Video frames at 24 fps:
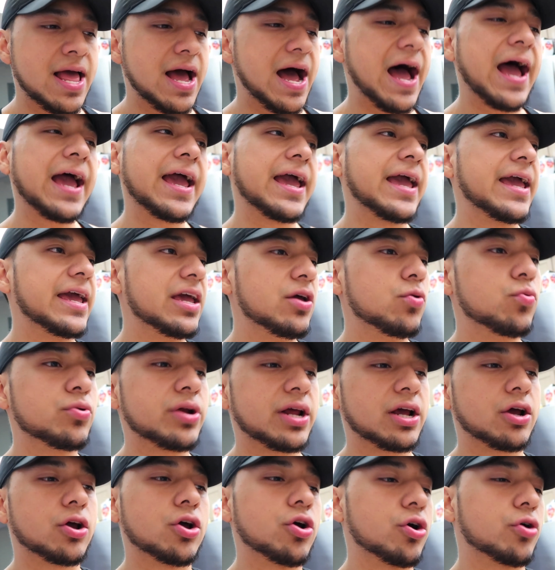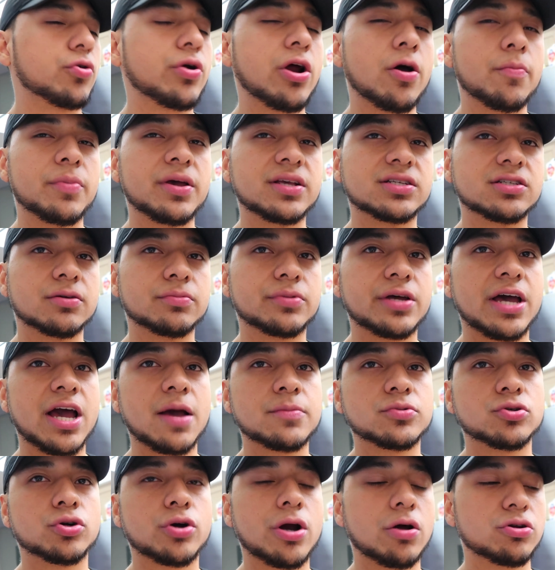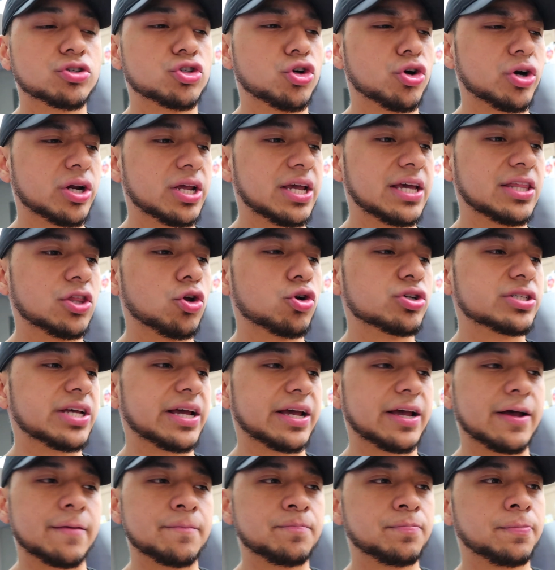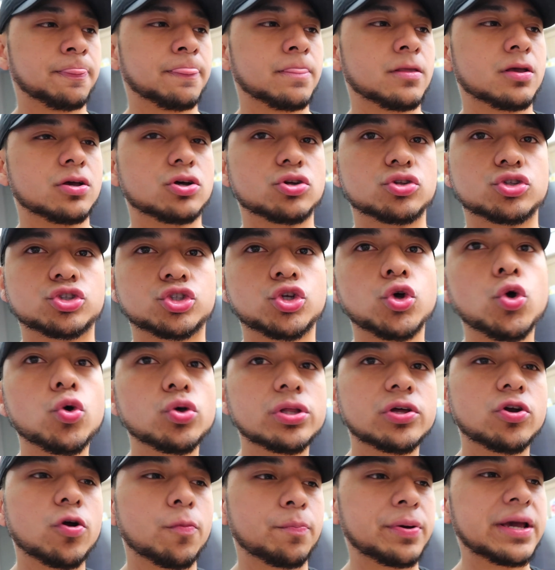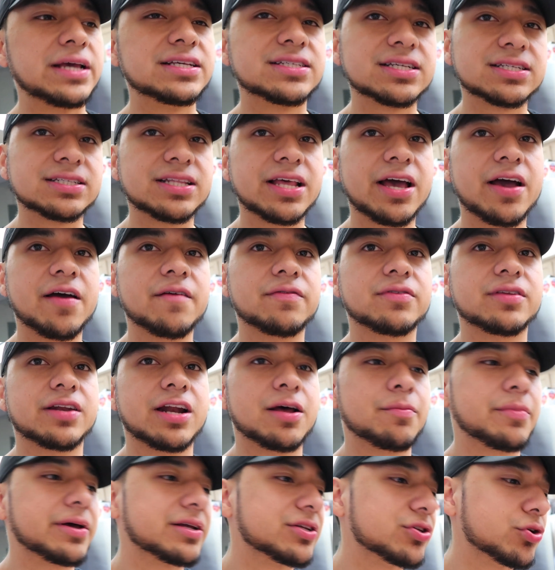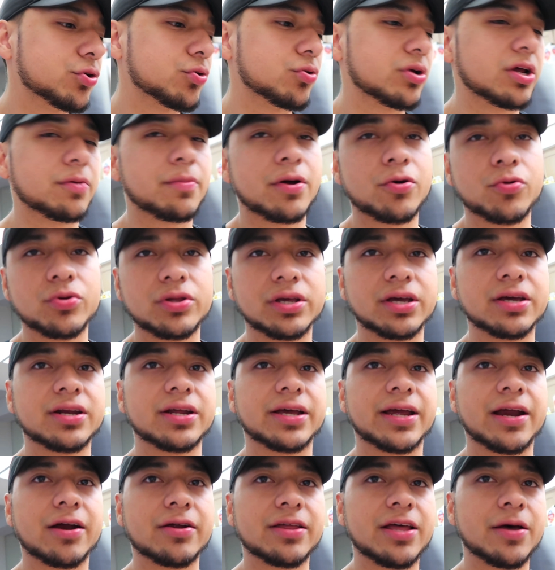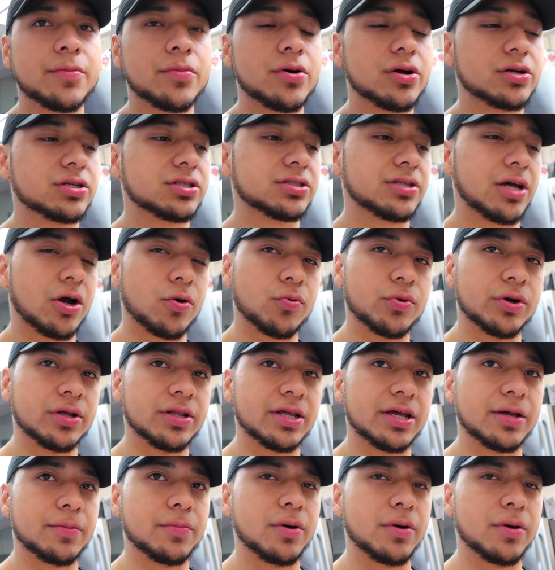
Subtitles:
I hate when I cook ground beef sometimes, or ground turkey, and there was like 2 little pieces left, and I'm like, dude, am I really gonna care that much? Not really.